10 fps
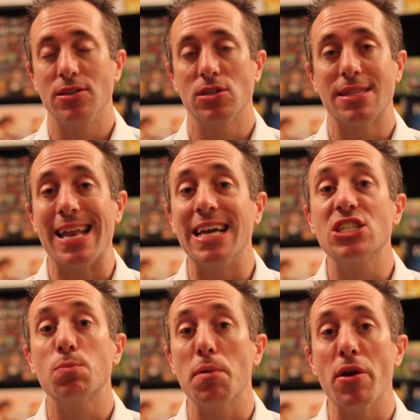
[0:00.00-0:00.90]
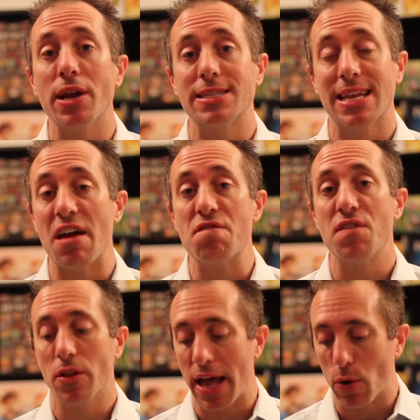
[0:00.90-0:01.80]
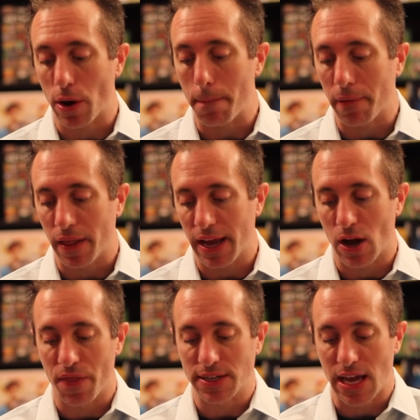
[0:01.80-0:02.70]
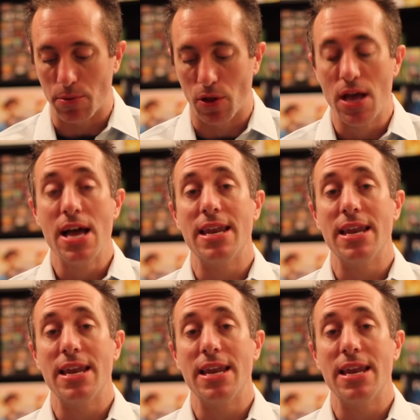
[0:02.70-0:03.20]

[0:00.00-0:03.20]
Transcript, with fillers: just that experience that I feel like when I'm playing on the table.